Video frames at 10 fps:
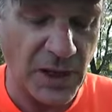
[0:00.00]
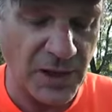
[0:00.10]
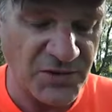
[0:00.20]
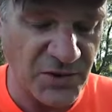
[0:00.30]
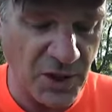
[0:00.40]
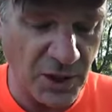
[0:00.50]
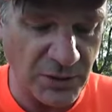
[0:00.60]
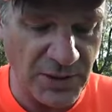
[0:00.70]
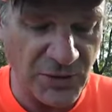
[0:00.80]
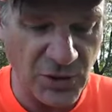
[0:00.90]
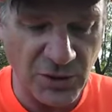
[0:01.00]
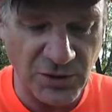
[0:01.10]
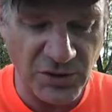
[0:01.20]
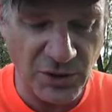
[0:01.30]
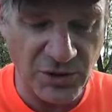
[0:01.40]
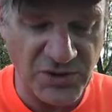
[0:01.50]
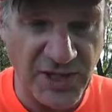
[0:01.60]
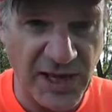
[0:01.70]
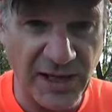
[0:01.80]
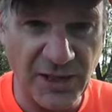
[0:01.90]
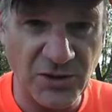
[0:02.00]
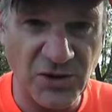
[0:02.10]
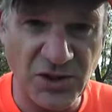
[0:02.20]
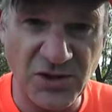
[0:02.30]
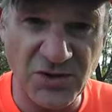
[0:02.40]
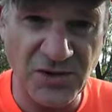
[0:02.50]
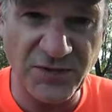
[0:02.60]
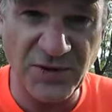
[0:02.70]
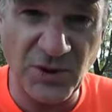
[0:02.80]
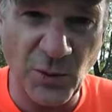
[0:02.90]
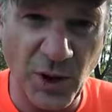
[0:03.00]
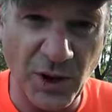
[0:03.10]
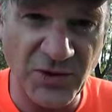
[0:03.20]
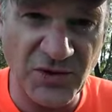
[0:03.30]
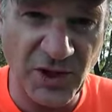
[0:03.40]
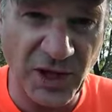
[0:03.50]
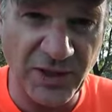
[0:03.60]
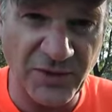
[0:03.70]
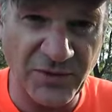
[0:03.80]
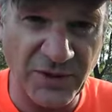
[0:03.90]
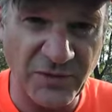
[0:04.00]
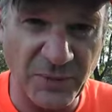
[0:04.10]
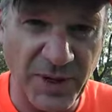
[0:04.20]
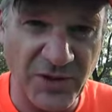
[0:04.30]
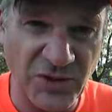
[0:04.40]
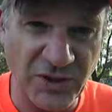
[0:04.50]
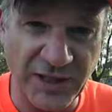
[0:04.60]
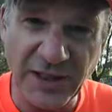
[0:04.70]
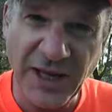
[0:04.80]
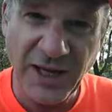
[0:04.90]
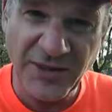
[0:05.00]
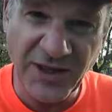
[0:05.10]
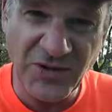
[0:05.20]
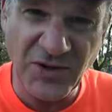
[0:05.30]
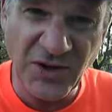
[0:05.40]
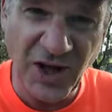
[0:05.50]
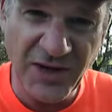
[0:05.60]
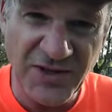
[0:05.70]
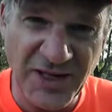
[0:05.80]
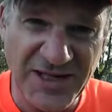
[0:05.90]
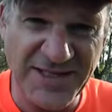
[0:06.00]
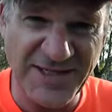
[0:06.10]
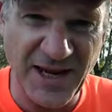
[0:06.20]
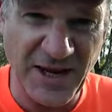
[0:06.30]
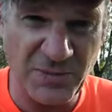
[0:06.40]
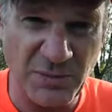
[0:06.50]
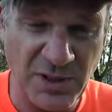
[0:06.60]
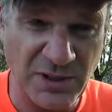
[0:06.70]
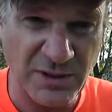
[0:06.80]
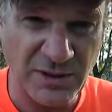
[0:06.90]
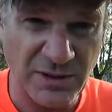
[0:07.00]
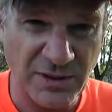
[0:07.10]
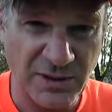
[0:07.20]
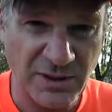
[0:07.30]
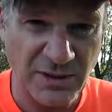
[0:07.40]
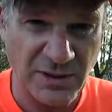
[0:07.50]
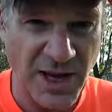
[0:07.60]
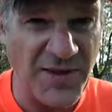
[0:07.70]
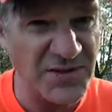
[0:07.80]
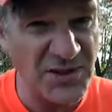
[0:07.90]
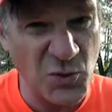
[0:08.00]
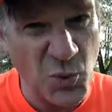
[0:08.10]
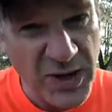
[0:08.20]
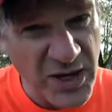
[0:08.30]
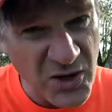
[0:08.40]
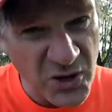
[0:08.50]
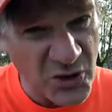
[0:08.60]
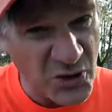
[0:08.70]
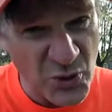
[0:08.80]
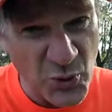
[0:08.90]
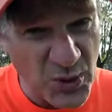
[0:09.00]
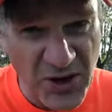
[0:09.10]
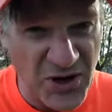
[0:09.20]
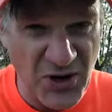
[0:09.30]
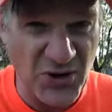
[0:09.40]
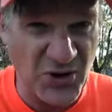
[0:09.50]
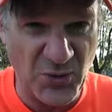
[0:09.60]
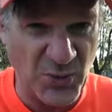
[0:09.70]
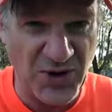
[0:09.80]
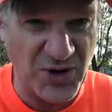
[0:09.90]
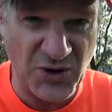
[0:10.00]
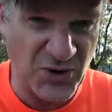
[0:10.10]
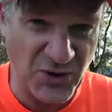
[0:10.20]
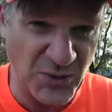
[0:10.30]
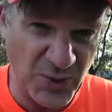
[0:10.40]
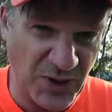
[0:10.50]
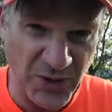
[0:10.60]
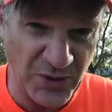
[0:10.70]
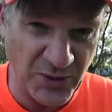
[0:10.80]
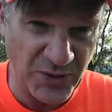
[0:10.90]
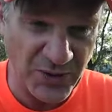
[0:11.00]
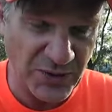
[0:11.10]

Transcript: So then you go to Dolores Cannon, she's giving you all this kind of information like things are not as they seem and this is weird, weird, weird, weird.